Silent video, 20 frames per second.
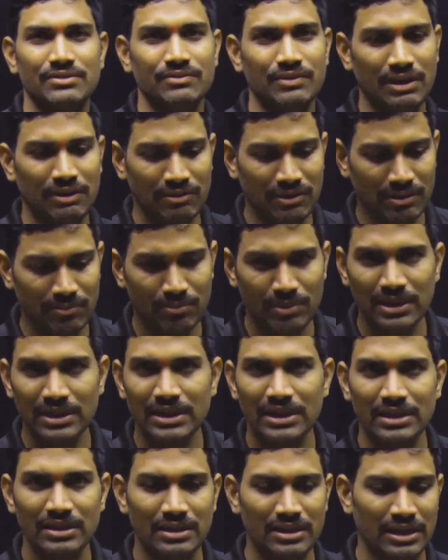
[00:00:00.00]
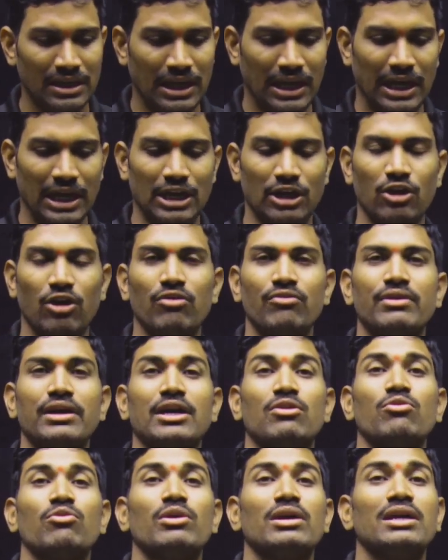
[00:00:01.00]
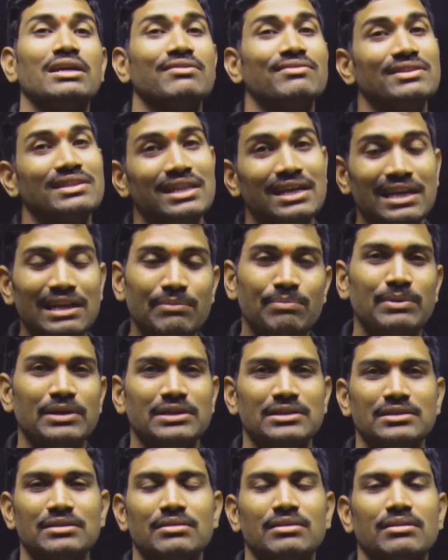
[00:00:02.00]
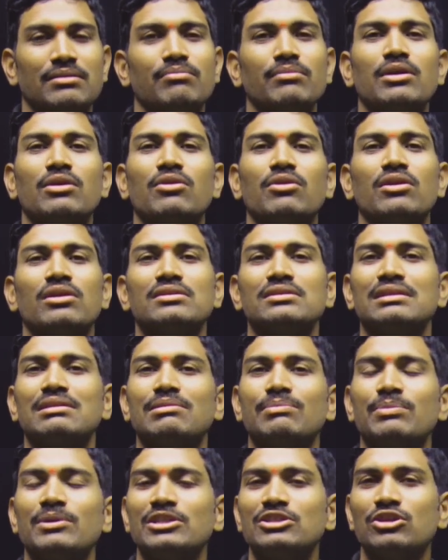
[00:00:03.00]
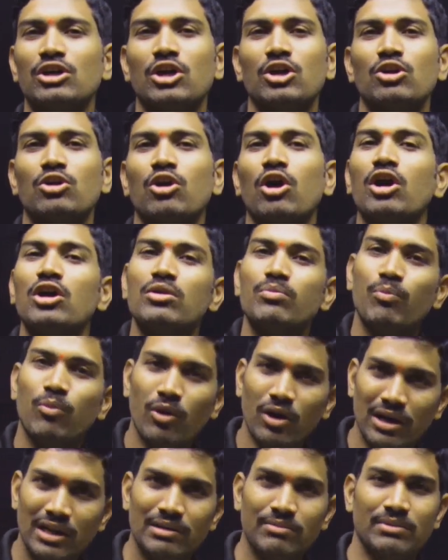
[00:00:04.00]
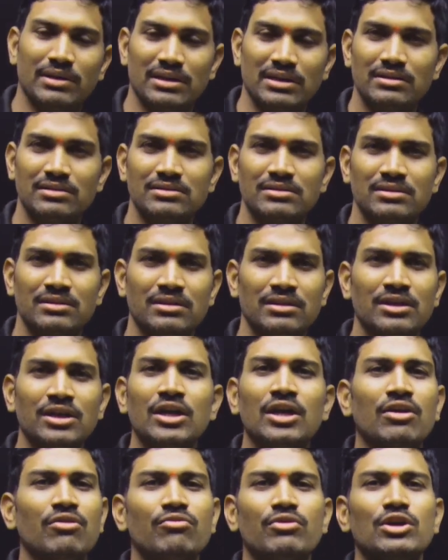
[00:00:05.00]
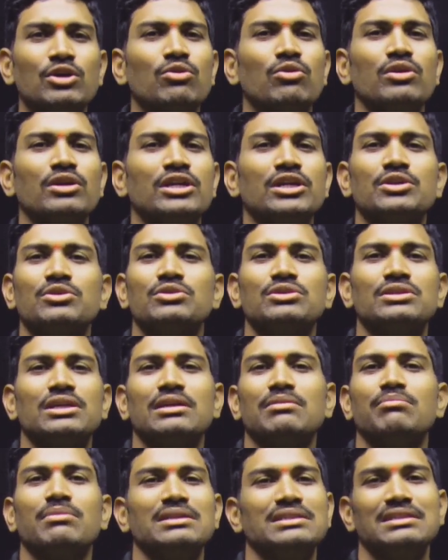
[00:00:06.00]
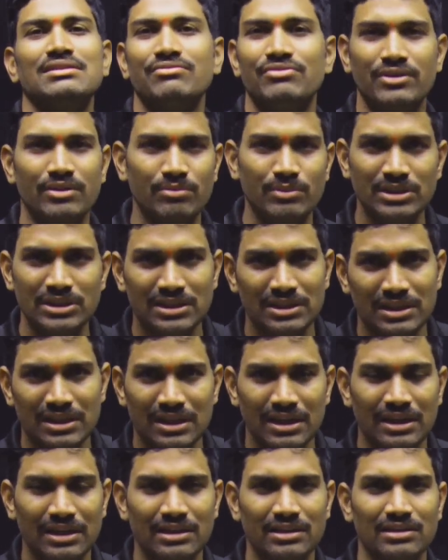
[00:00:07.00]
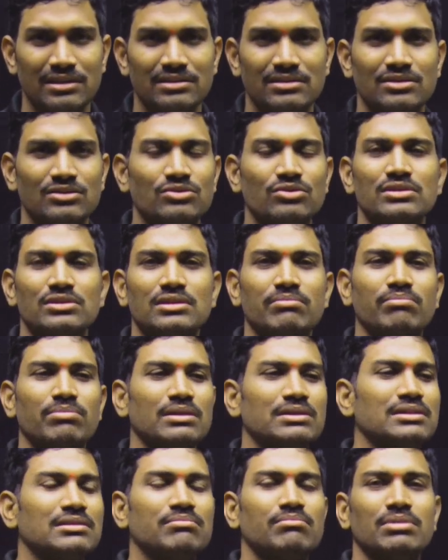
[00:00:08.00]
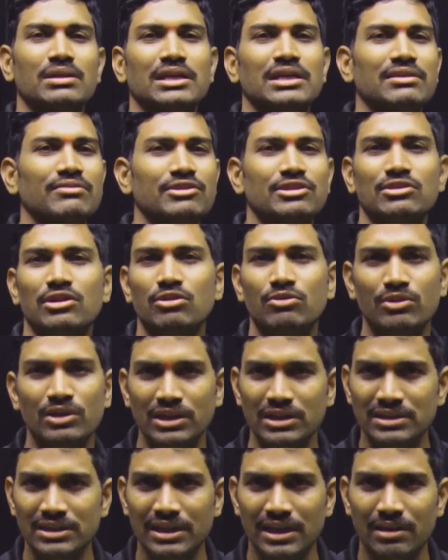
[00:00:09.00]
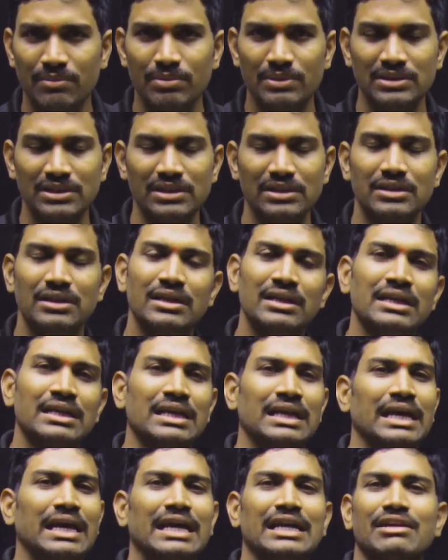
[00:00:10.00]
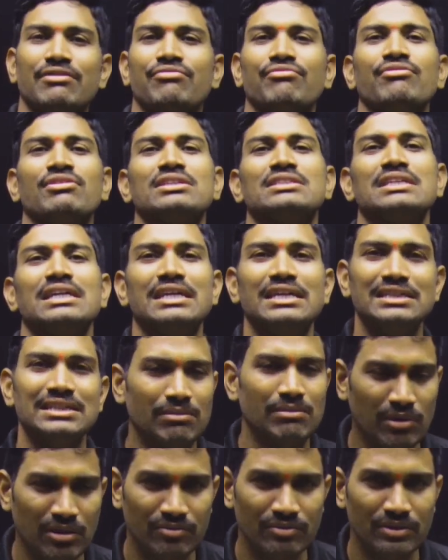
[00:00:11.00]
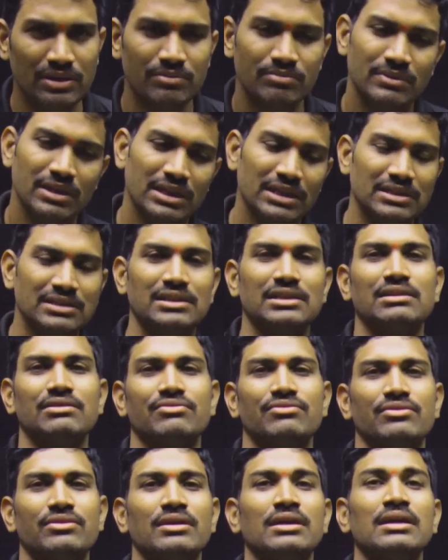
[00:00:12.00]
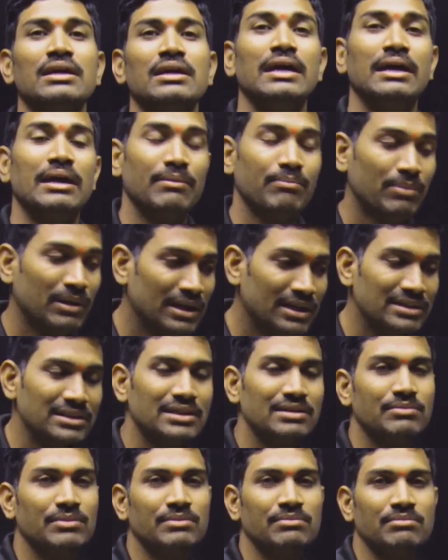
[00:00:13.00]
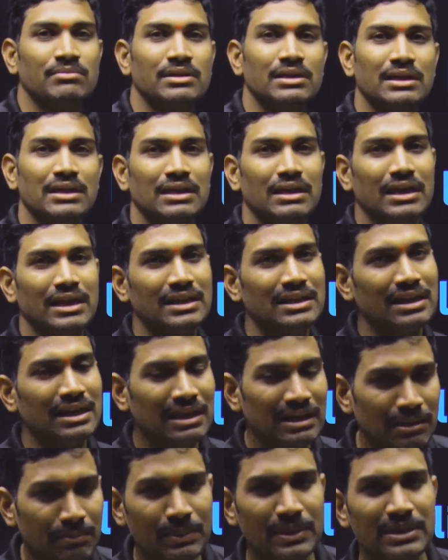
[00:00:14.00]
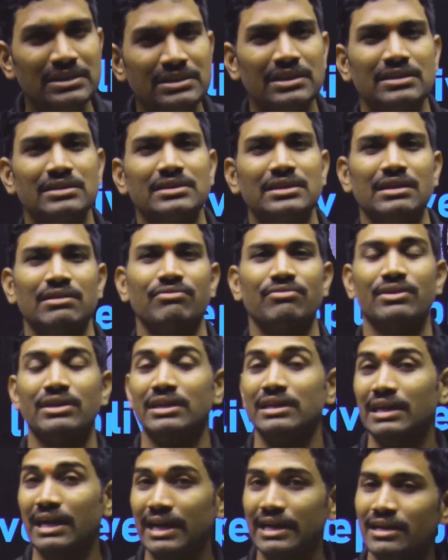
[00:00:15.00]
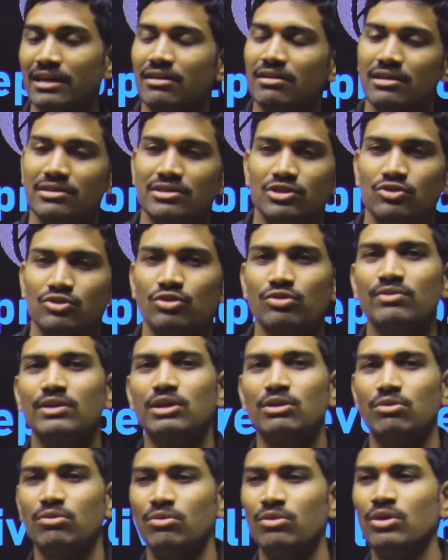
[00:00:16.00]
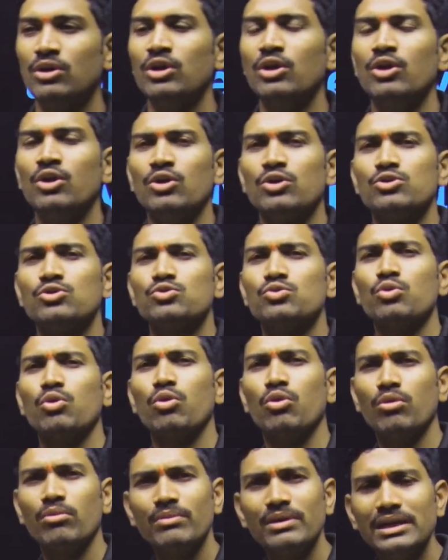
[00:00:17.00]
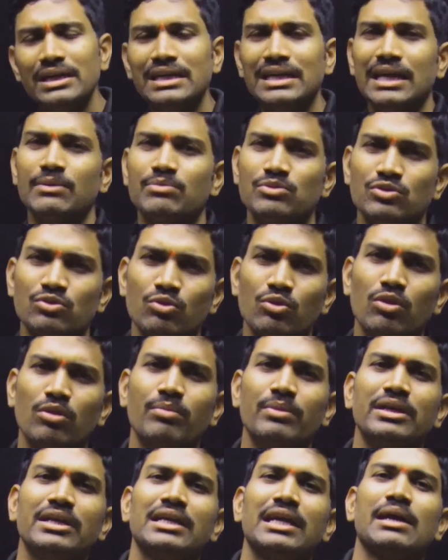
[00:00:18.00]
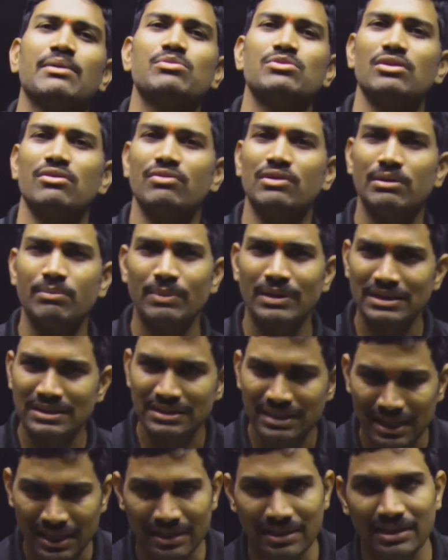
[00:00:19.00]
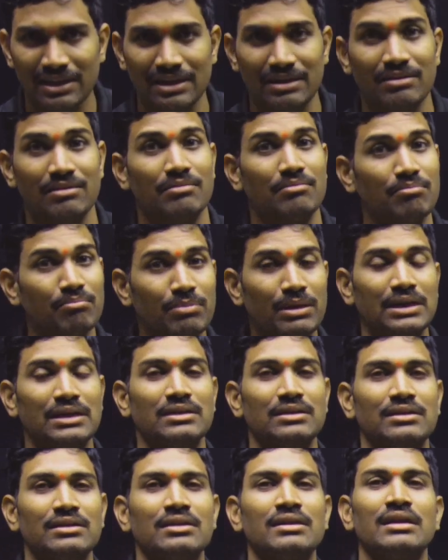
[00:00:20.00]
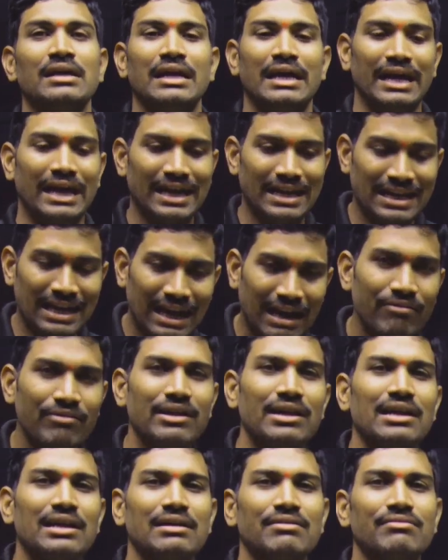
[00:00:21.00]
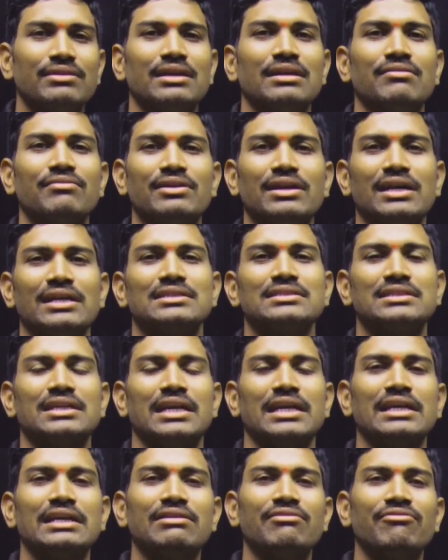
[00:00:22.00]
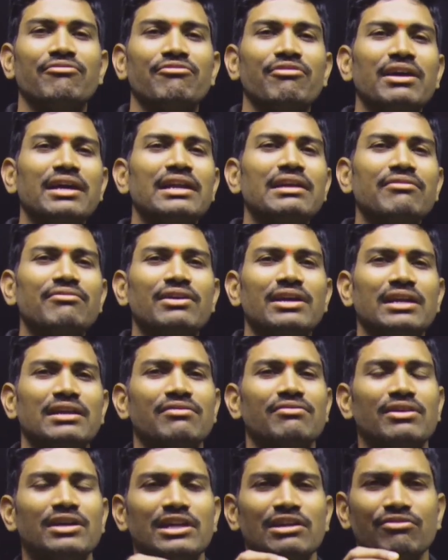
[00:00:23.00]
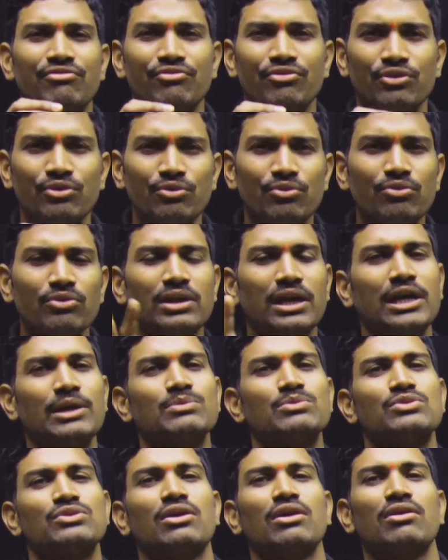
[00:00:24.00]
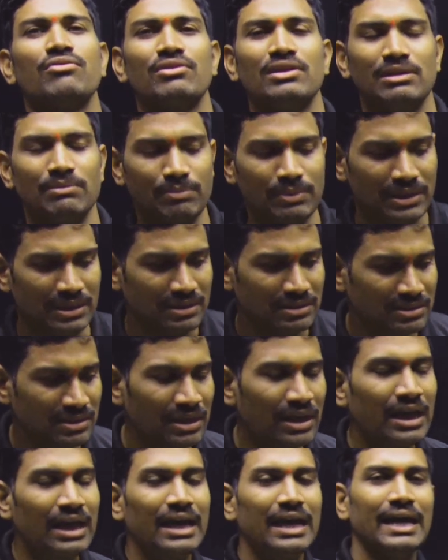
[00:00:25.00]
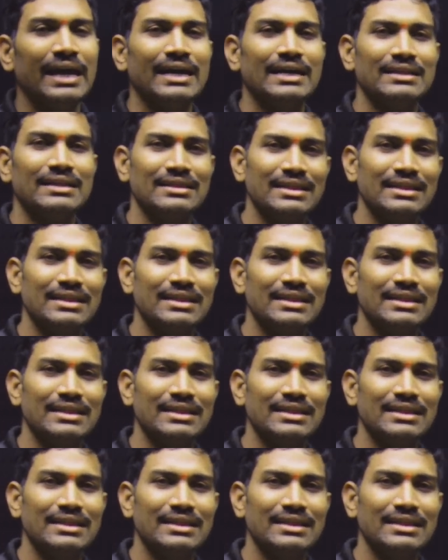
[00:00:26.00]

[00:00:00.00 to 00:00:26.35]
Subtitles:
we have completed, and now we are going with the lipids. Because lipids are not polymers, we don't need to study much information regarding this. So simple individual units are present, and if we study some of them, that is enough. Please remember, in the lipids itself, in higher classes you will know so many types of lipids are there, but at our level we are studying very few types of lipids, and